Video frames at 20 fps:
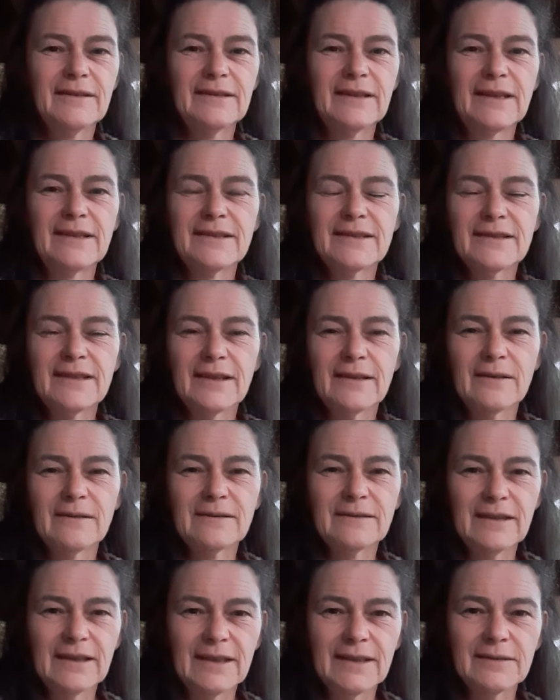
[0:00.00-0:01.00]
they
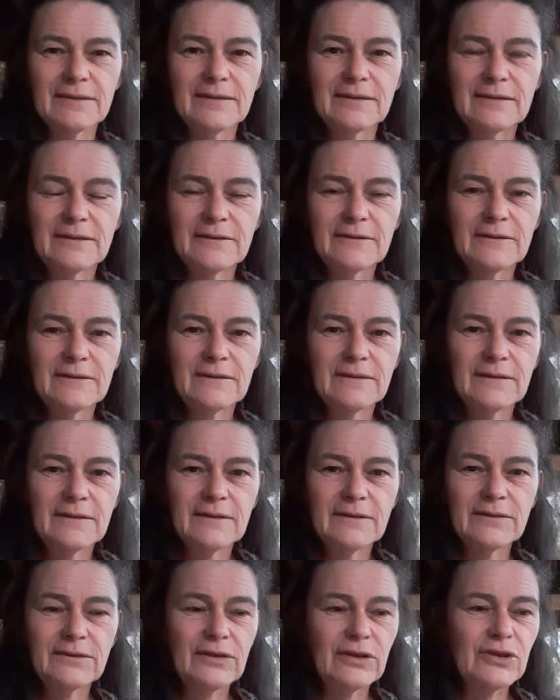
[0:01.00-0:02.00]
settled down.
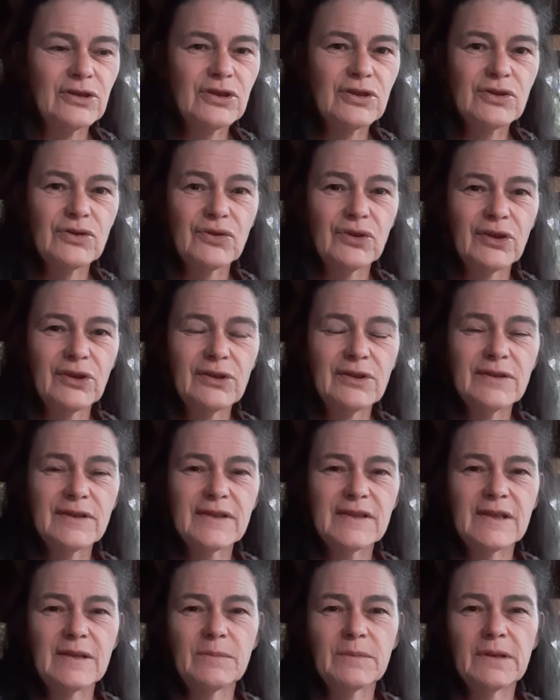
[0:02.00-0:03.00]
The struggle
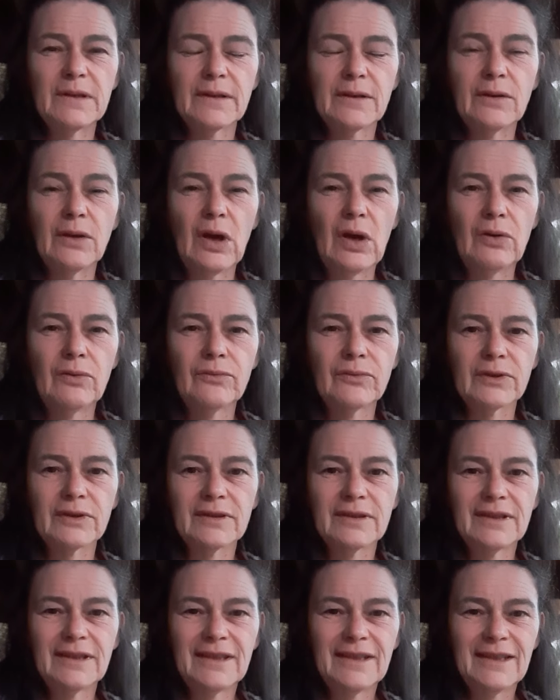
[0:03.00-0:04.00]
seemed like over.
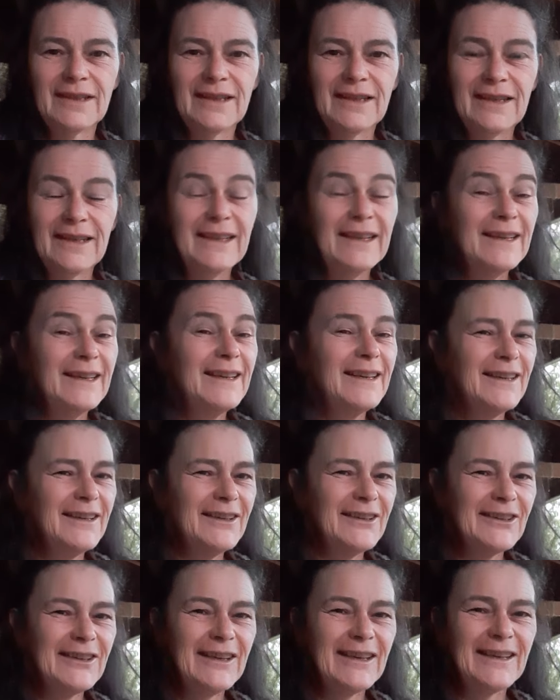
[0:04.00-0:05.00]

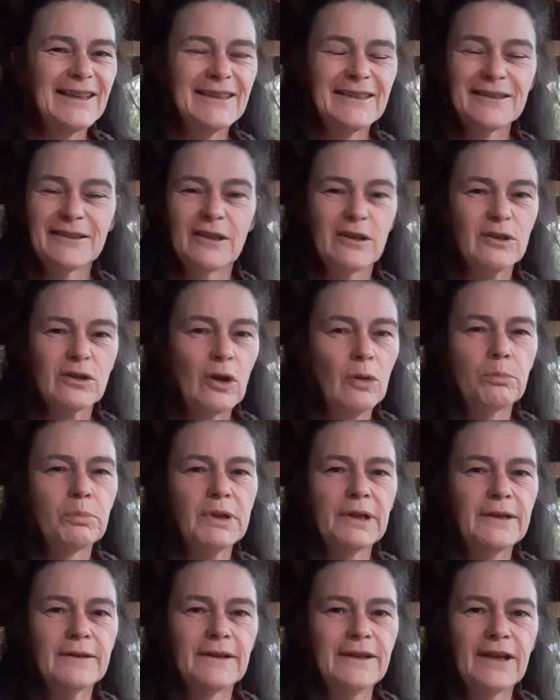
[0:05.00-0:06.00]
Okay,
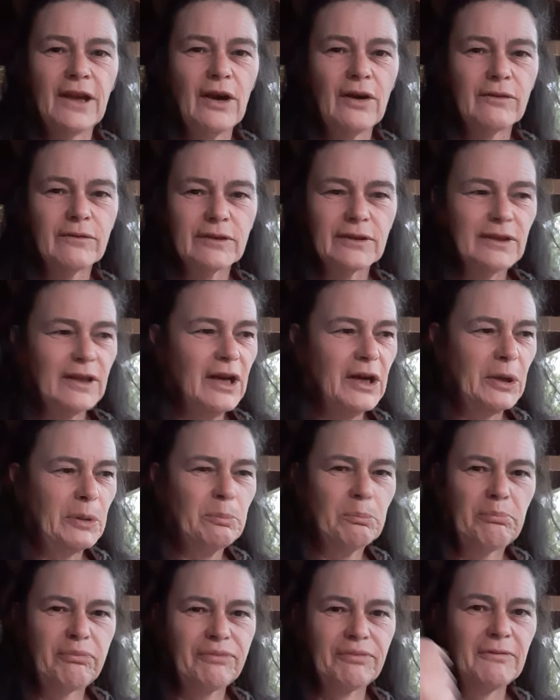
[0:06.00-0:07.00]
completely over. Oh,
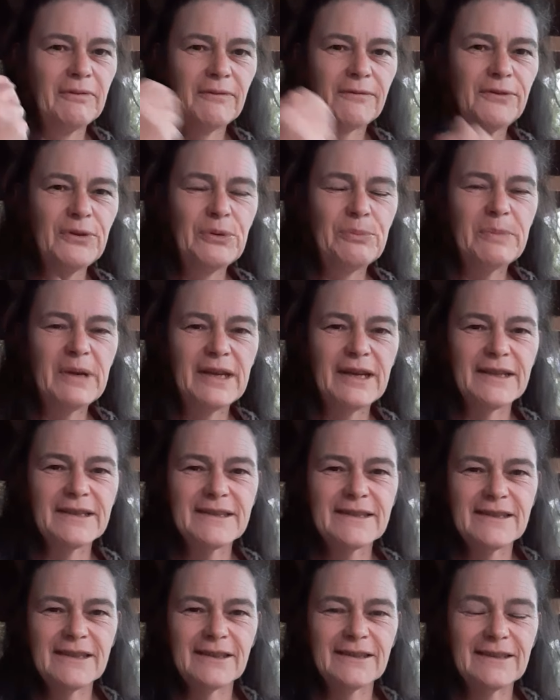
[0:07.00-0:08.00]
pff, few
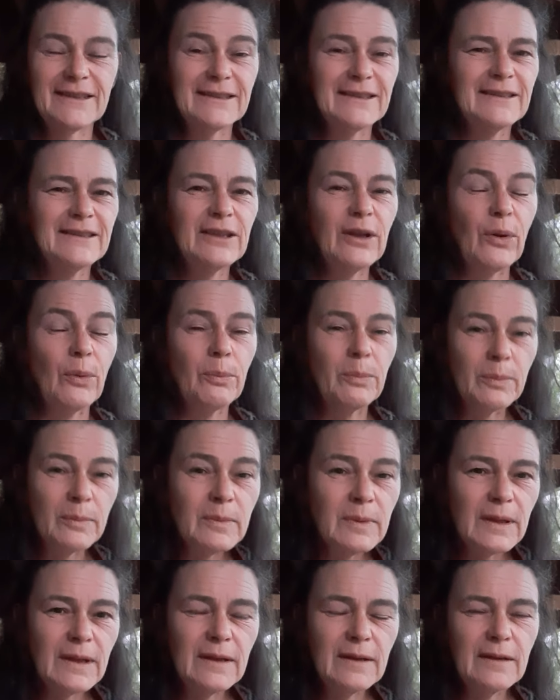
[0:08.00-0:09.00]
minutes. Tuck, tuck. No,
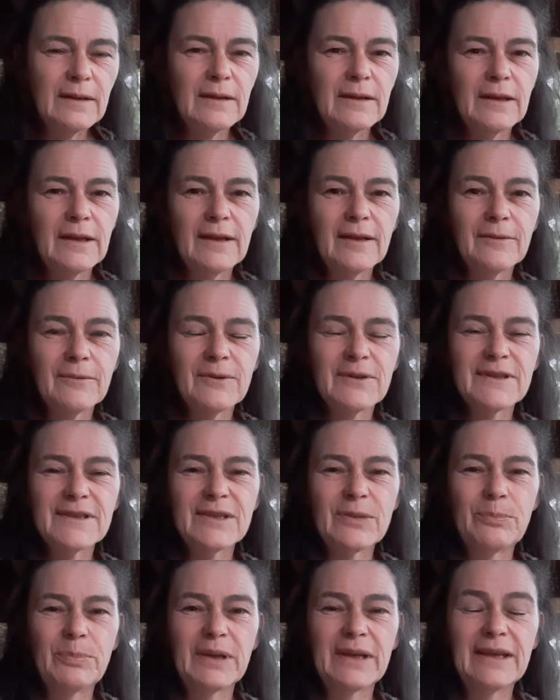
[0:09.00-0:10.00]
it was
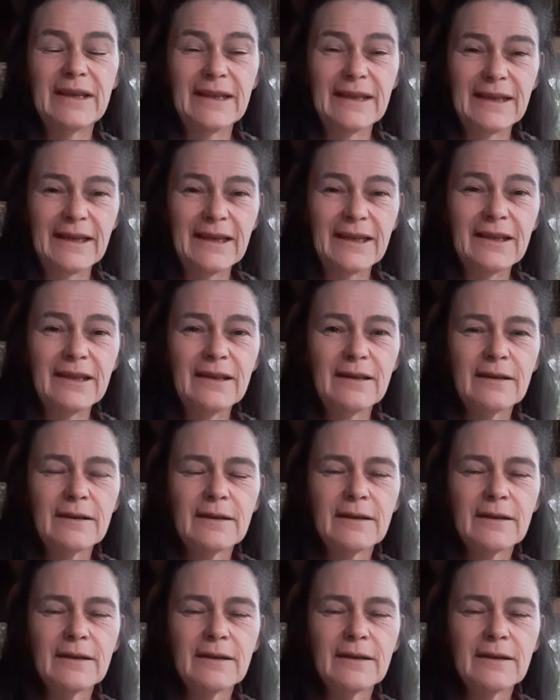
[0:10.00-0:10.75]
the beginning.